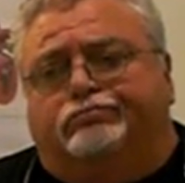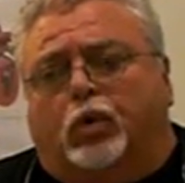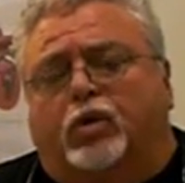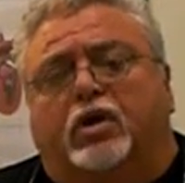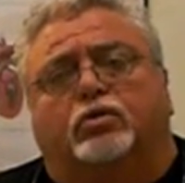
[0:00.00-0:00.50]

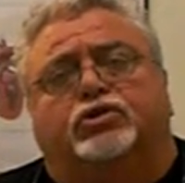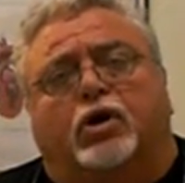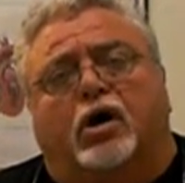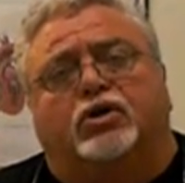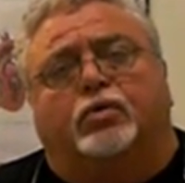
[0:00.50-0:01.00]
but we don't
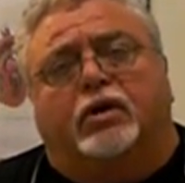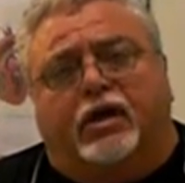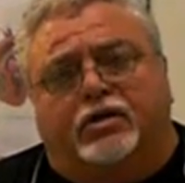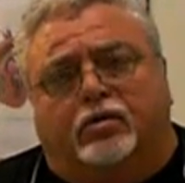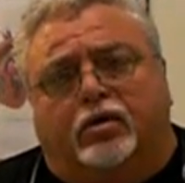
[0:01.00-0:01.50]
charge you
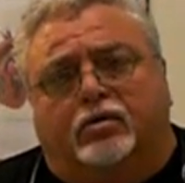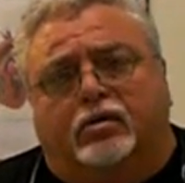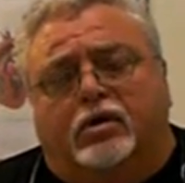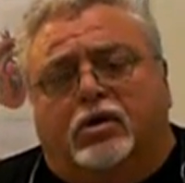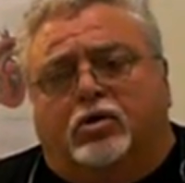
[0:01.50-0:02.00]
additional.
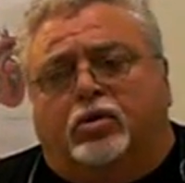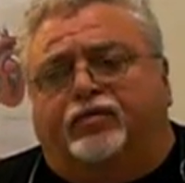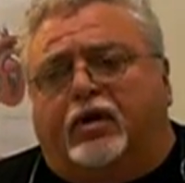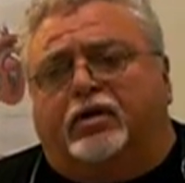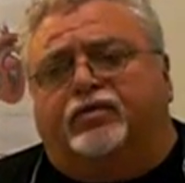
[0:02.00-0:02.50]
We
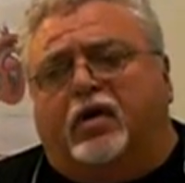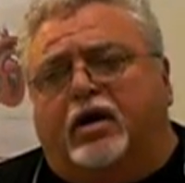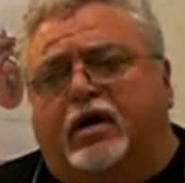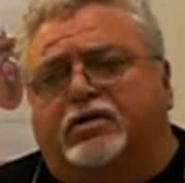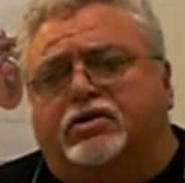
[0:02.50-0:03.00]
feel it's
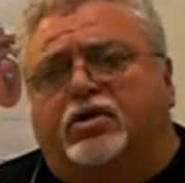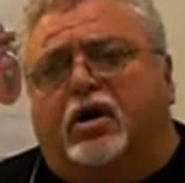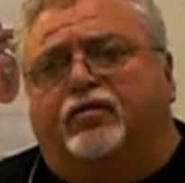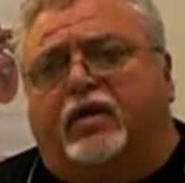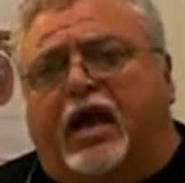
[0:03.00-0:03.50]
very
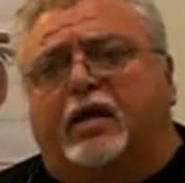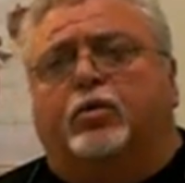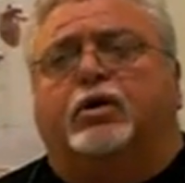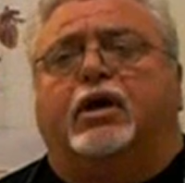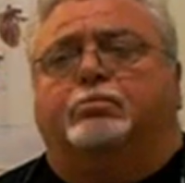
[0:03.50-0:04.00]
necessary for the
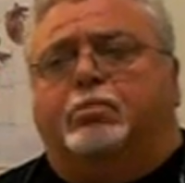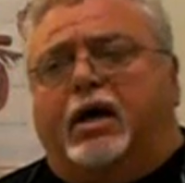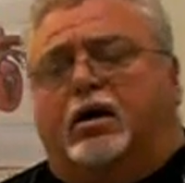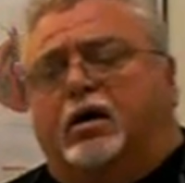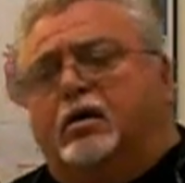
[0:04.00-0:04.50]
animal to get
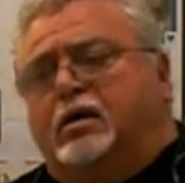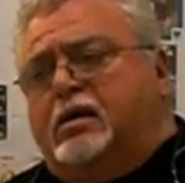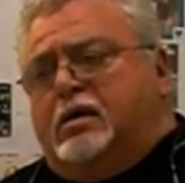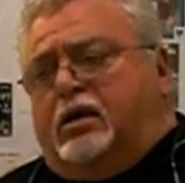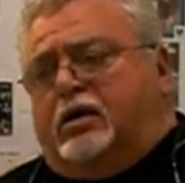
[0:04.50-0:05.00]
better.
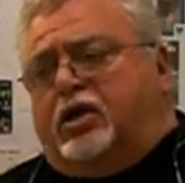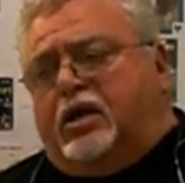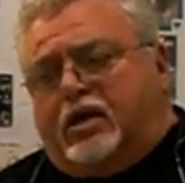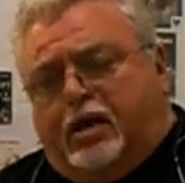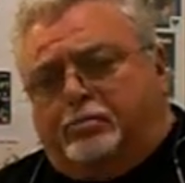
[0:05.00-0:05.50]
You
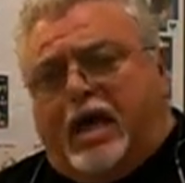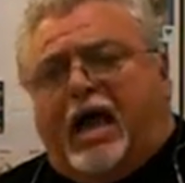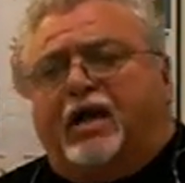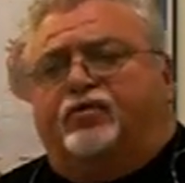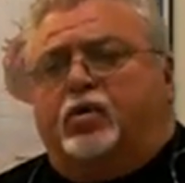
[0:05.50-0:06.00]
need to come
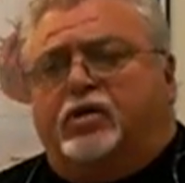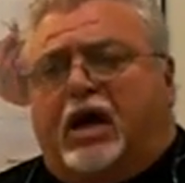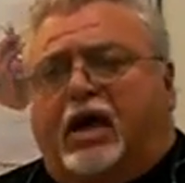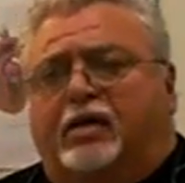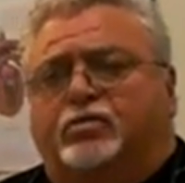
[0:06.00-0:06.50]
back a few
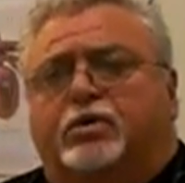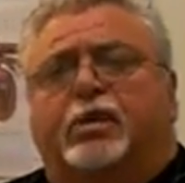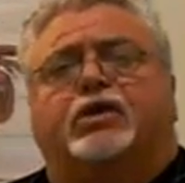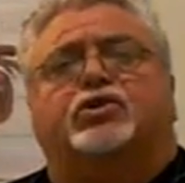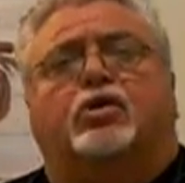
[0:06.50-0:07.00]
times to
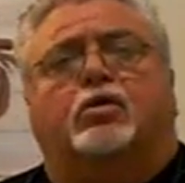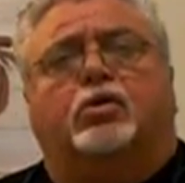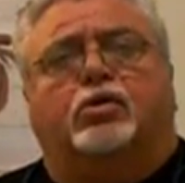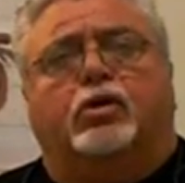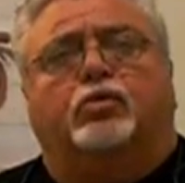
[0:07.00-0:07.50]
make sure
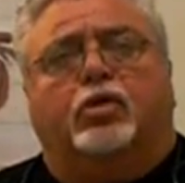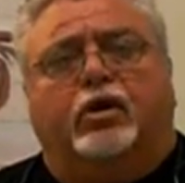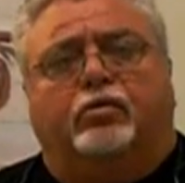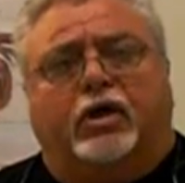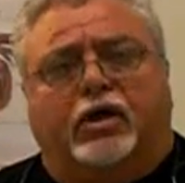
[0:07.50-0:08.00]
we're doing
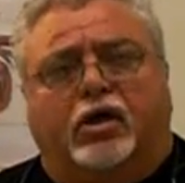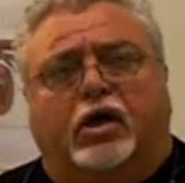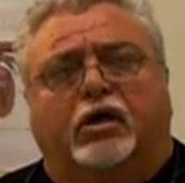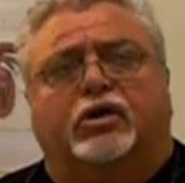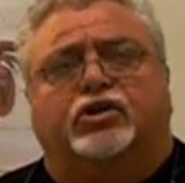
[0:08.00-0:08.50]
really, really
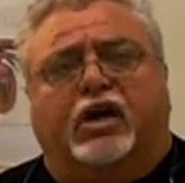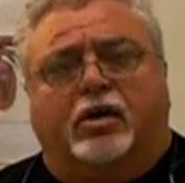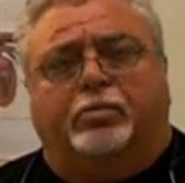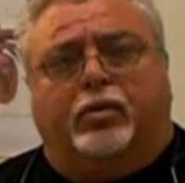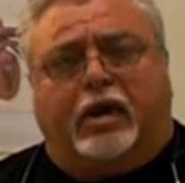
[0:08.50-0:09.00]
good and check
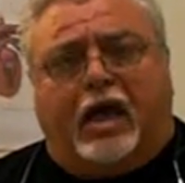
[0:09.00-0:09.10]
up on